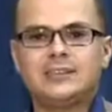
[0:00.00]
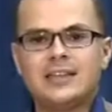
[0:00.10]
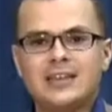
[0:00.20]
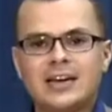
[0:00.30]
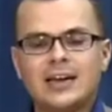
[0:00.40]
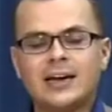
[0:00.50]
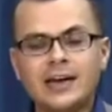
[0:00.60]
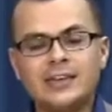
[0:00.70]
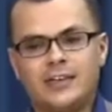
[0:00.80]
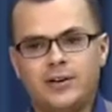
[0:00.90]
the
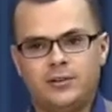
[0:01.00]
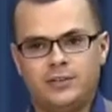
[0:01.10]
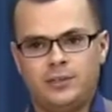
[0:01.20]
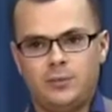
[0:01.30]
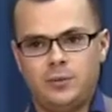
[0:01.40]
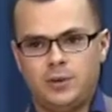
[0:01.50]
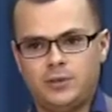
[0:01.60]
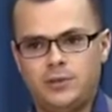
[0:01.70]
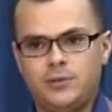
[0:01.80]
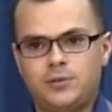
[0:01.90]
client code that we want
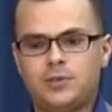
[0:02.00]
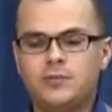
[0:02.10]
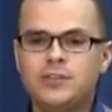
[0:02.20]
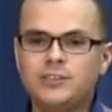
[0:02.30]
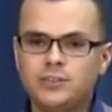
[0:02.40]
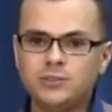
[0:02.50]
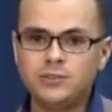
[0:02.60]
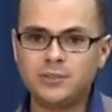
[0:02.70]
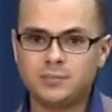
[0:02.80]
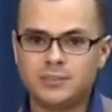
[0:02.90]
to use. So this should
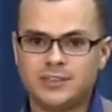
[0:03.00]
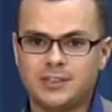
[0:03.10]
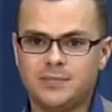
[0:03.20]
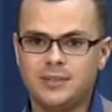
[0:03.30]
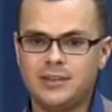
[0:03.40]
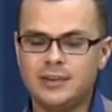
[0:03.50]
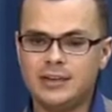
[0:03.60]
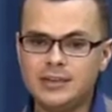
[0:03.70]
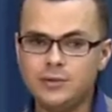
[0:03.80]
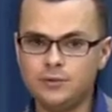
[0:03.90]
not be something
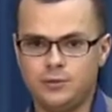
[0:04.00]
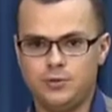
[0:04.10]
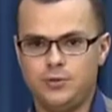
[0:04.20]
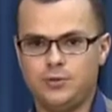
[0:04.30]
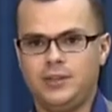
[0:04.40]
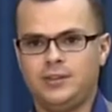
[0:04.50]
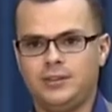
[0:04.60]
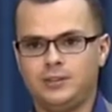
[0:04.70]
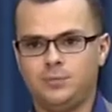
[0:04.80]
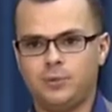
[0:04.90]
new to you at
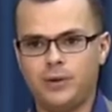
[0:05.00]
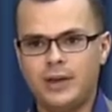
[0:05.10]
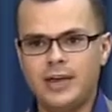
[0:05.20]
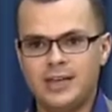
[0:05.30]
this point.